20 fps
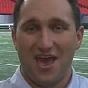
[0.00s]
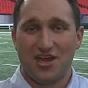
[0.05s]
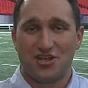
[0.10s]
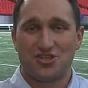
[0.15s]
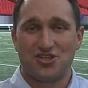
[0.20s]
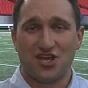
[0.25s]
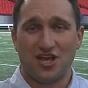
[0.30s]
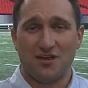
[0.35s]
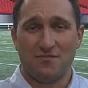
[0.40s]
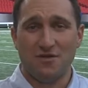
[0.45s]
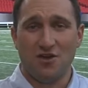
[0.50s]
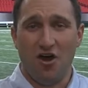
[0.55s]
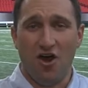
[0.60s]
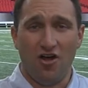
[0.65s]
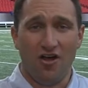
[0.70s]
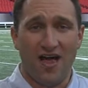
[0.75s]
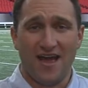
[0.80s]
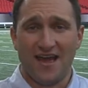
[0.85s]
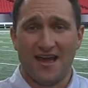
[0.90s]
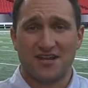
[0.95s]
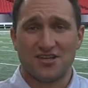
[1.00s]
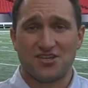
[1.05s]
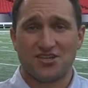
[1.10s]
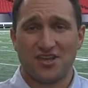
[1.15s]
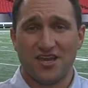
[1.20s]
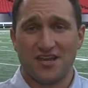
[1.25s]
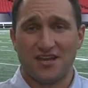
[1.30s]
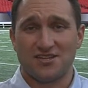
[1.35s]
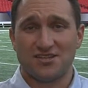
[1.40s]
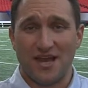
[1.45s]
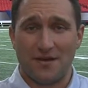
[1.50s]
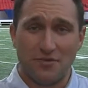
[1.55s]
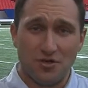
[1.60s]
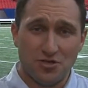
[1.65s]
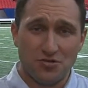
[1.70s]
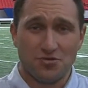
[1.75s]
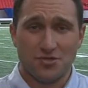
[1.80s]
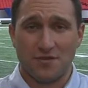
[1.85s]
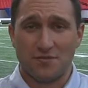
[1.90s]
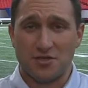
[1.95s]
Jeremy, all I got to say is I'm going
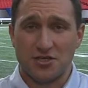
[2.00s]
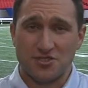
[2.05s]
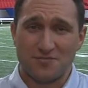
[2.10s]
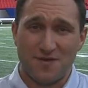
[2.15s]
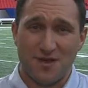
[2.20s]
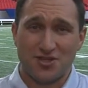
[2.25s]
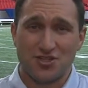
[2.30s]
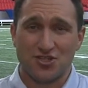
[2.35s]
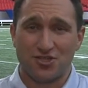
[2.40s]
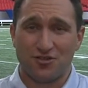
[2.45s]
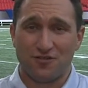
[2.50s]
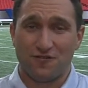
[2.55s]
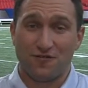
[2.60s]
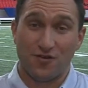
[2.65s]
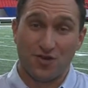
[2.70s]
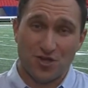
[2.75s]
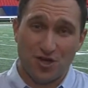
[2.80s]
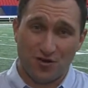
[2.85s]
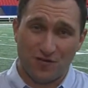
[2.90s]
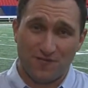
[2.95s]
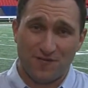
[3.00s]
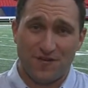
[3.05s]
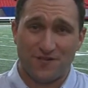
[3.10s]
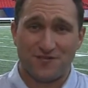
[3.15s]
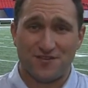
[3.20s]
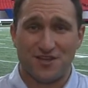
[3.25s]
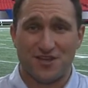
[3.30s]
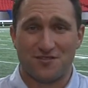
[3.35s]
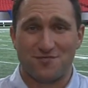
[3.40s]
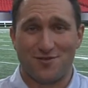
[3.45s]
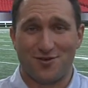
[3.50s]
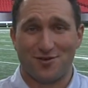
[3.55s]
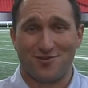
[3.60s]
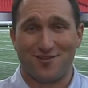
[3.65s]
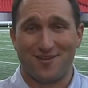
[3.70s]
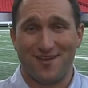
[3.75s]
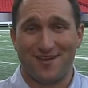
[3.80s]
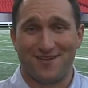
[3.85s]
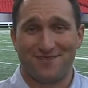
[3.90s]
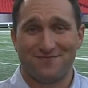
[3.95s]
to do something special for your 50th
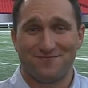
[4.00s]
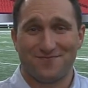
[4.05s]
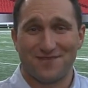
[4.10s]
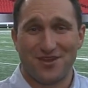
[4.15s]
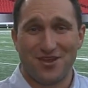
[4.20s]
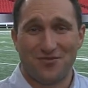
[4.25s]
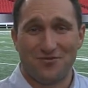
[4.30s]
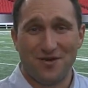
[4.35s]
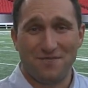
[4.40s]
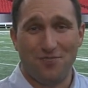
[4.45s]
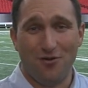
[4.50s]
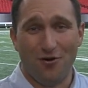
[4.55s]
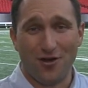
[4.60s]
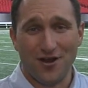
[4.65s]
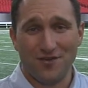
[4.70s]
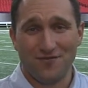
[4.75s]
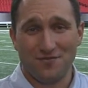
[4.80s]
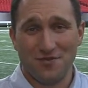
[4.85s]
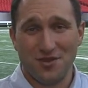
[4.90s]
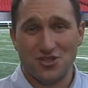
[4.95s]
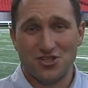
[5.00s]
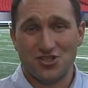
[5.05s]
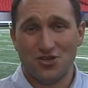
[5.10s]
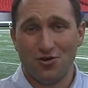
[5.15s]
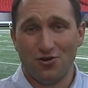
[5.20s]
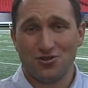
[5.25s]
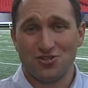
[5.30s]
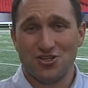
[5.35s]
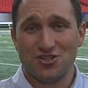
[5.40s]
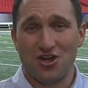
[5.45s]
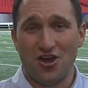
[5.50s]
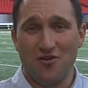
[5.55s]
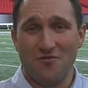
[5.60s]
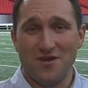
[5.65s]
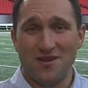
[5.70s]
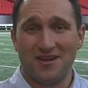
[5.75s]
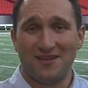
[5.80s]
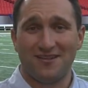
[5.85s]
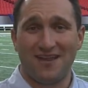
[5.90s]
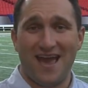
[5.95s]
birthday. Reporting from the Georgia Dome
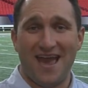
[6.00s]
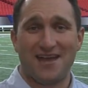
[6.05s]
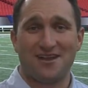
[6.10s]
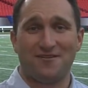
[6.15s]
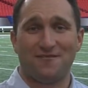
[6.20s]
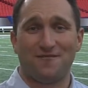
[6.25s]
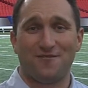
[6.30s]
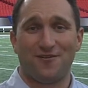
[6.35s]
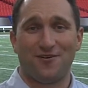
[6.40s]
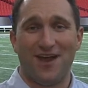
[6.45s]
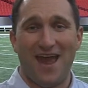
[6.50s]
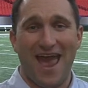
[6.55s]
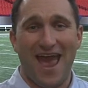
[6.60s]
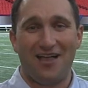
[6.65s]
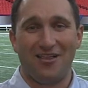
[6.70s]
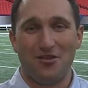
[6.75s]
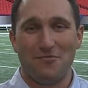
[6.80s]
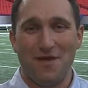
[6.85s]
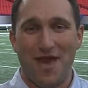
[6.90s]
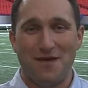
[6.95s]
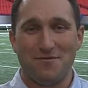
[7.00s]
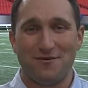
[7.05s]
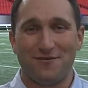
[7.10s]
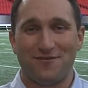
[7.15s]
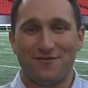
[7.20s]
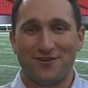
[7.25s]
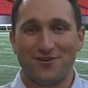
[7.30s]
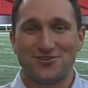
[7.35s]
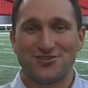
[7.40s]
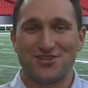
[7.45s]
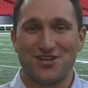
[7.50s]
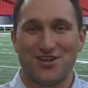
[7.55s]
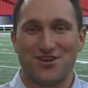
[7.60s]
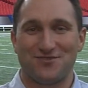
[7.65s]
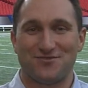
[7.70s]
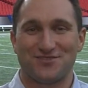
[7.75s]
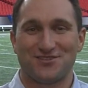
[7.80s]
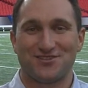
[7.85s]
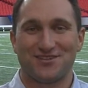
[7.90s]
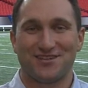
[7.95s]
in Atlanta for Alabama First
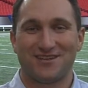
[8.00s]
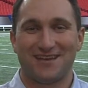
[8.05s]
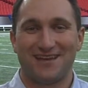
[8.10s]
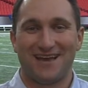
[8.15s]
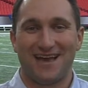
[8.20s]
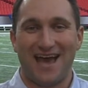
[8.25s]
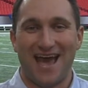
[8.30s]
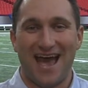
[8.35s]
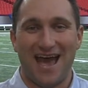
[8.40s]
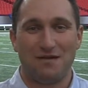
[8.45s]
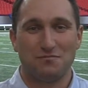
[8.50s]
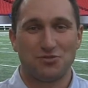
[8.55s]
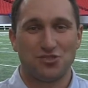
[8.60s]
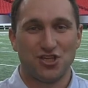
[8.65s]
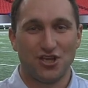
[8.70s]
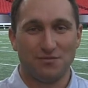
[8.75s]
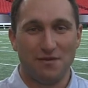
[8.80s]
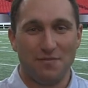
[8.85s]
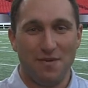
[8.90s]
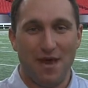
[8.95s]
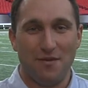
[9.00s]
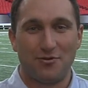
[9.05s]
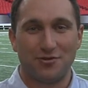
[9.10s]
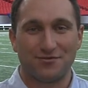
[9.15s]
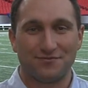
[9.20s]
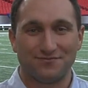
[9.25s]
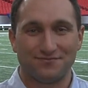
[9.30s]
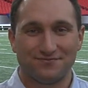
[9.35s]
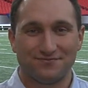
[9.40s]
News, I'm Jeremy Babin.